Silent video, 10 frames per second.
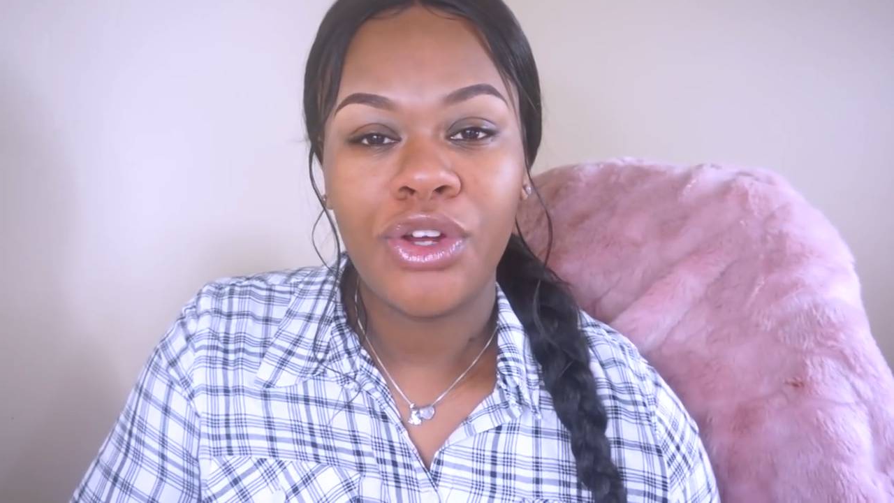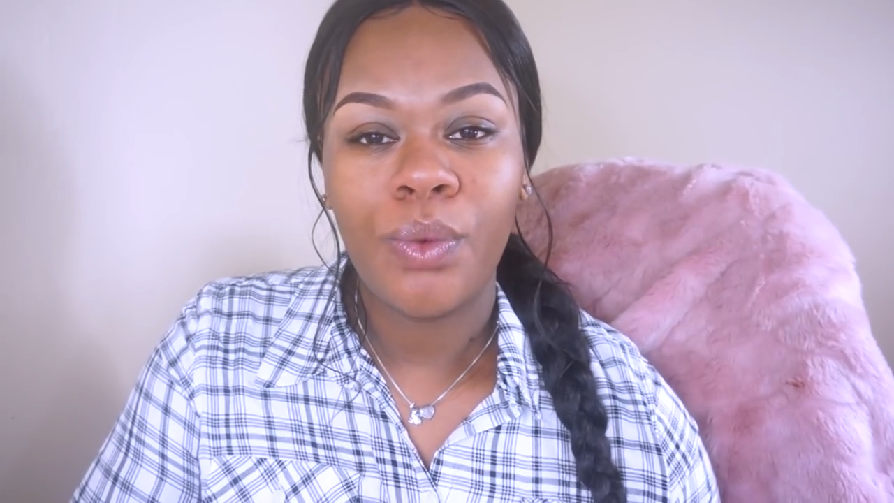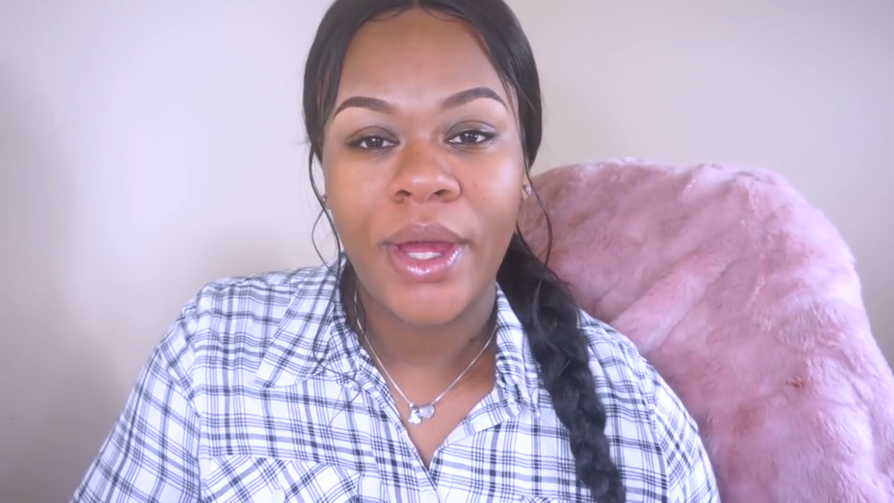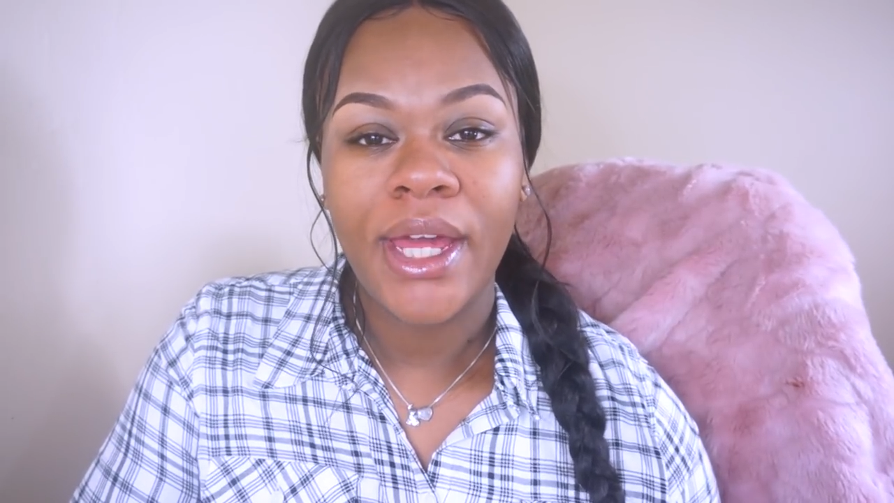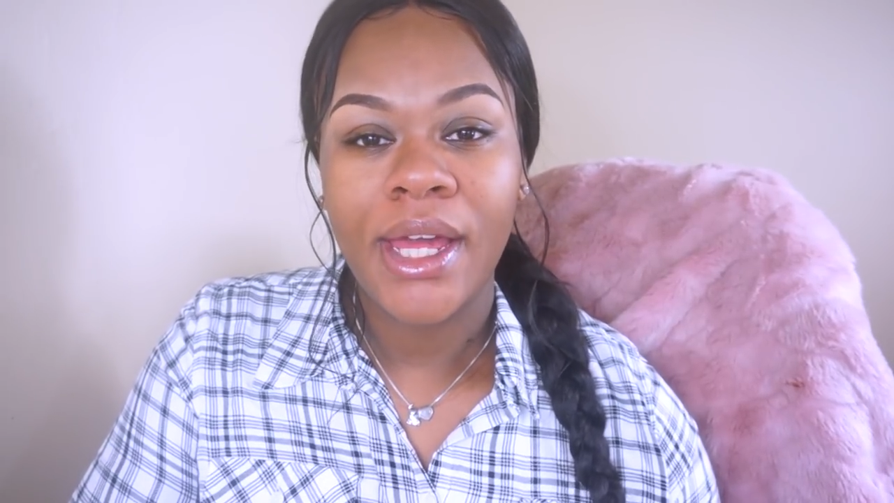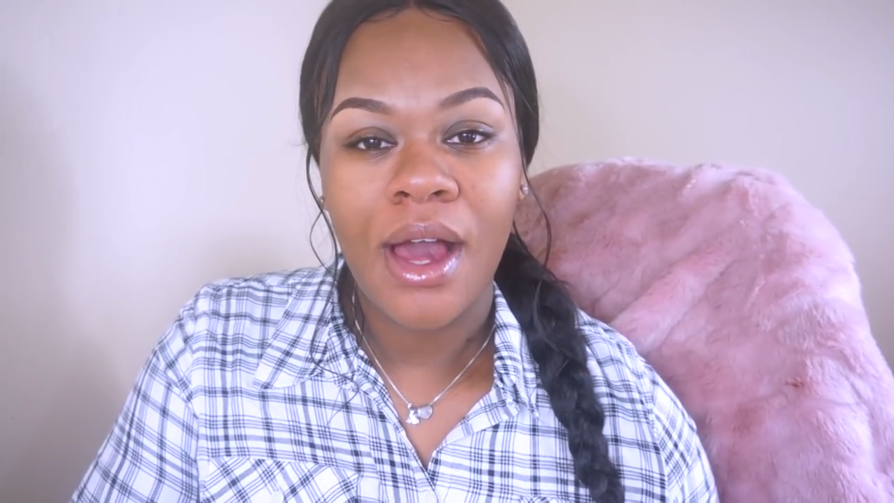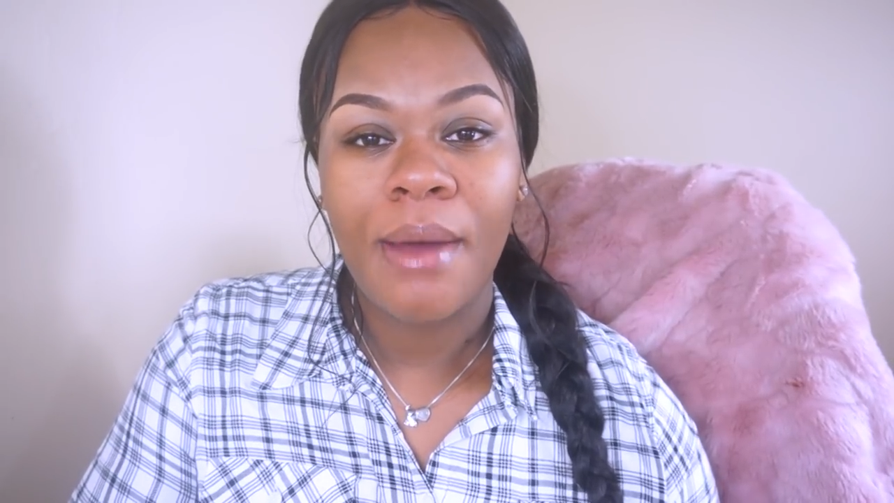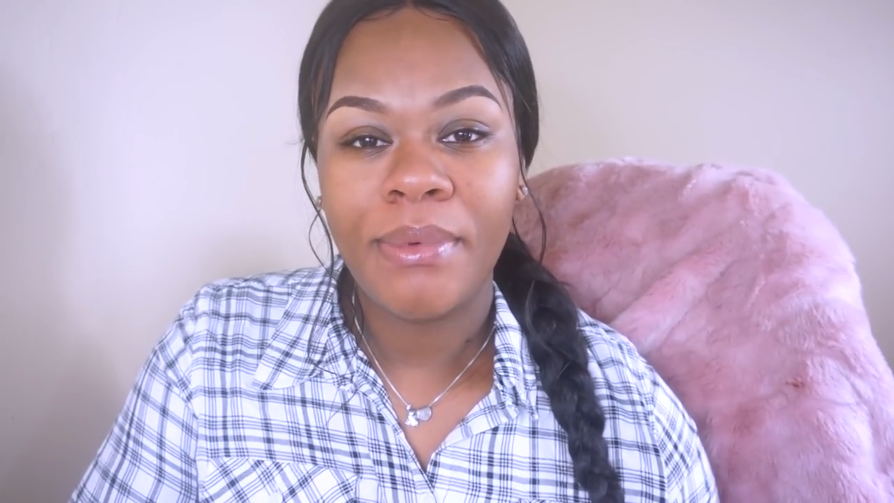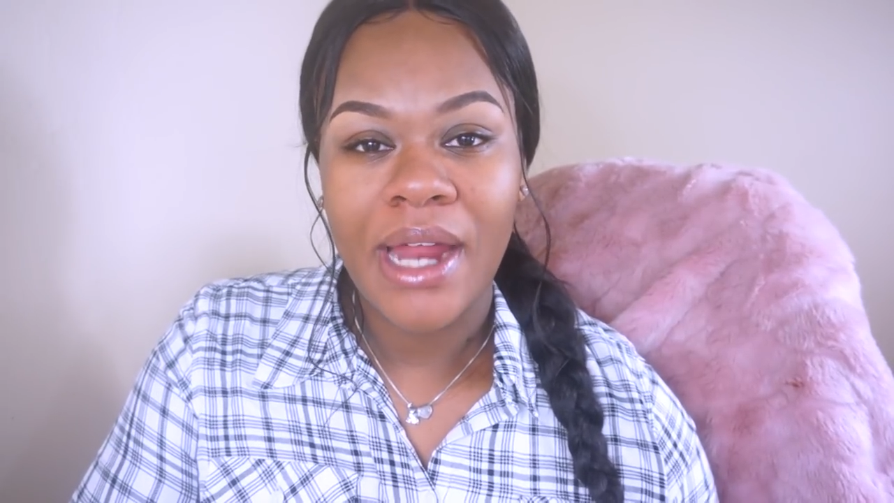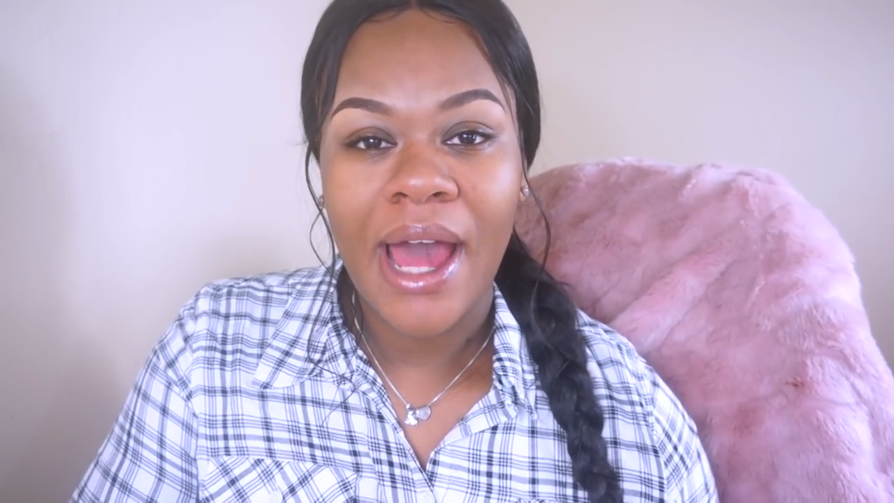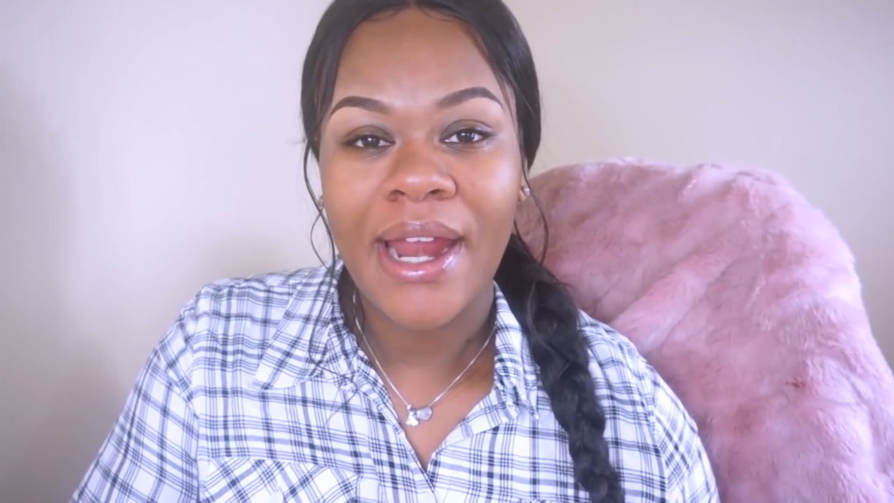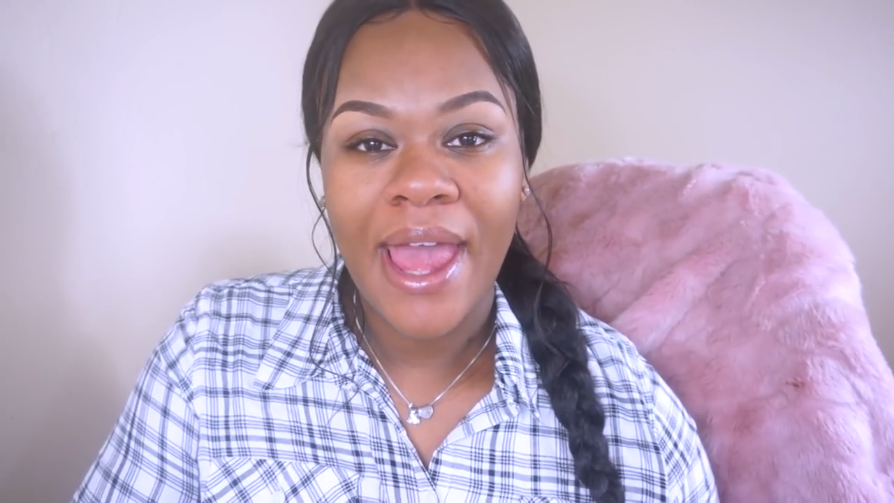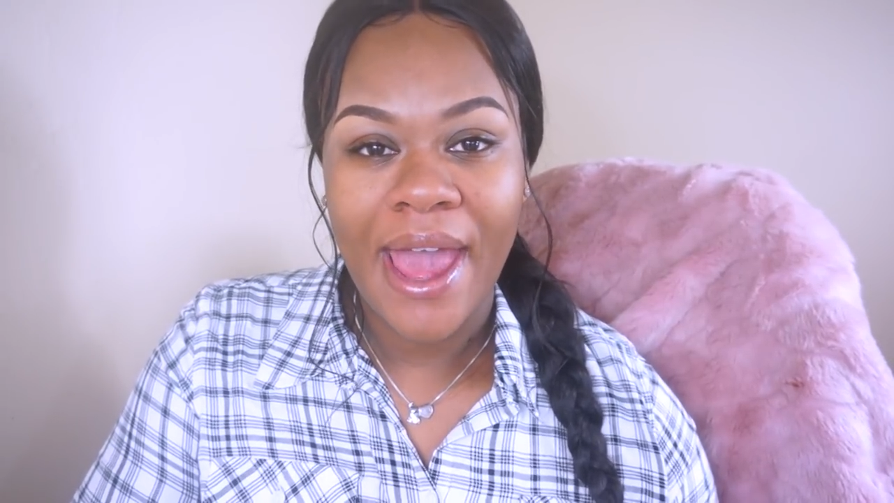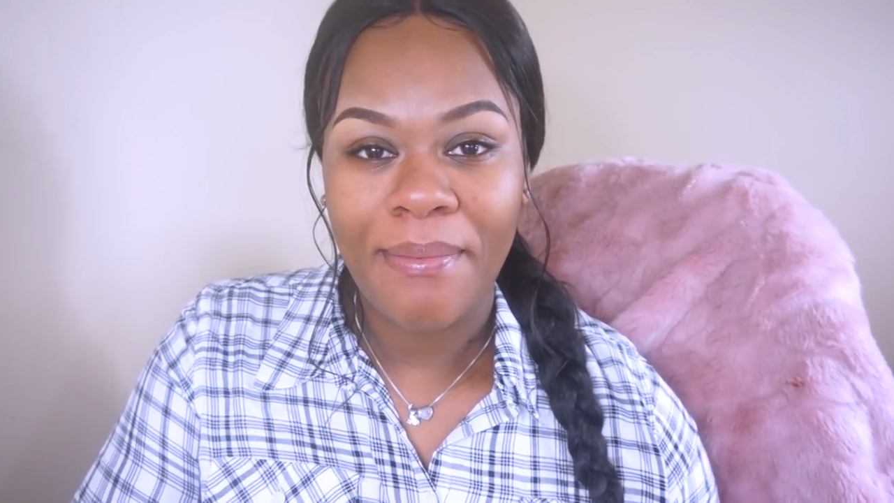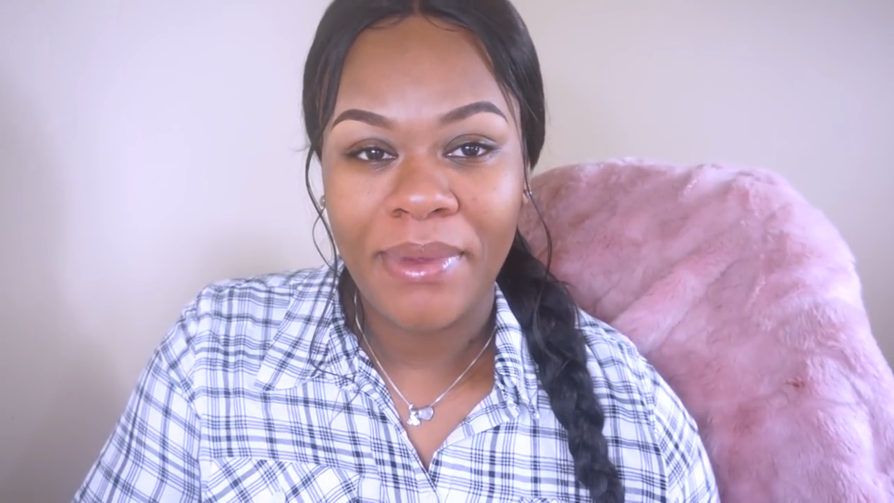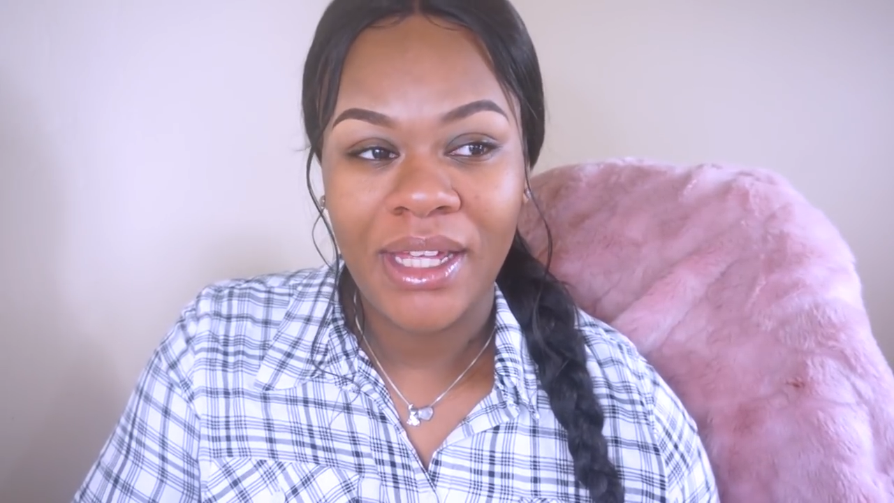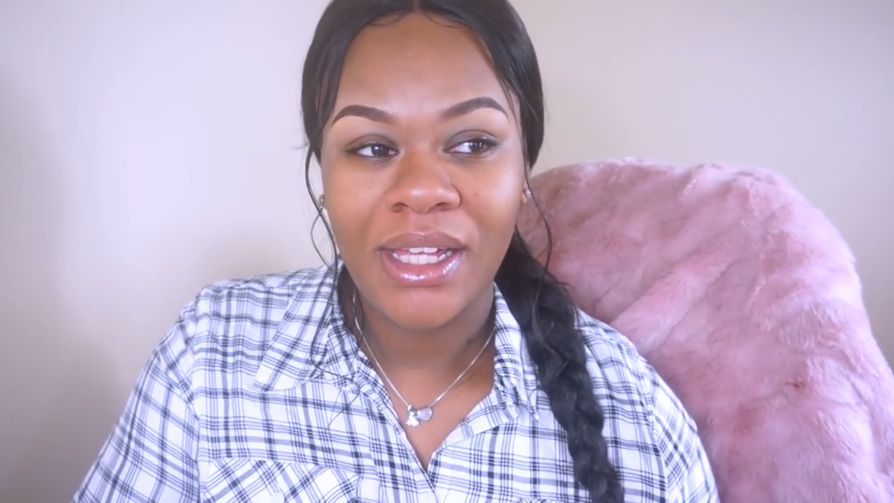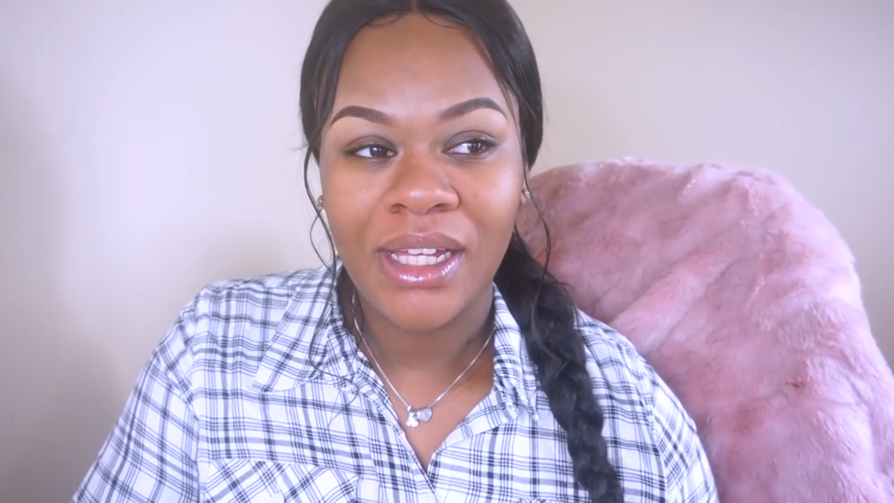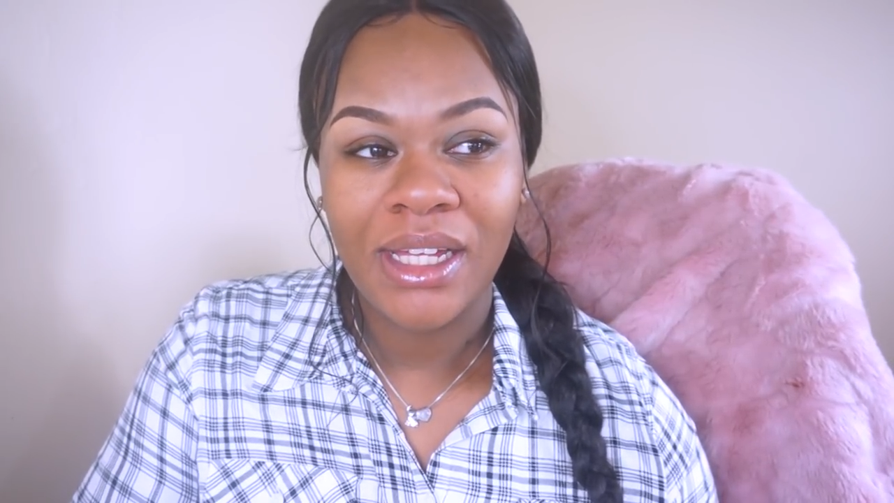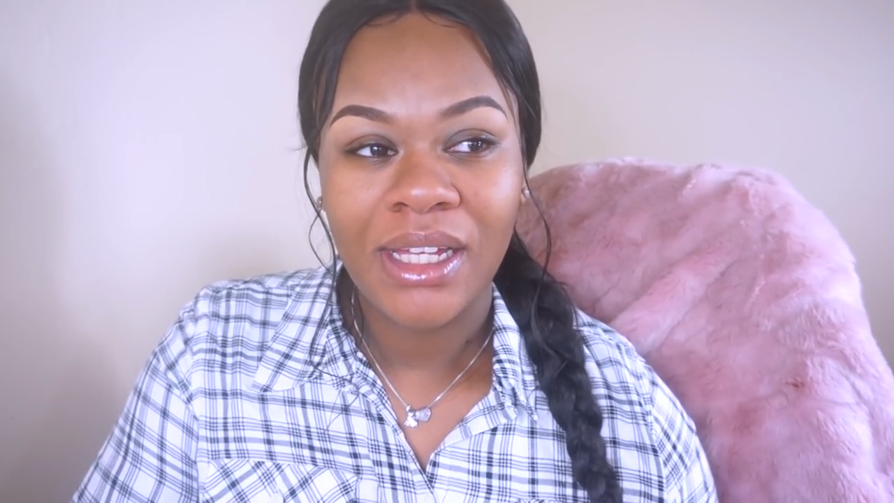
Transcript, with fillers: you're waking up not happy.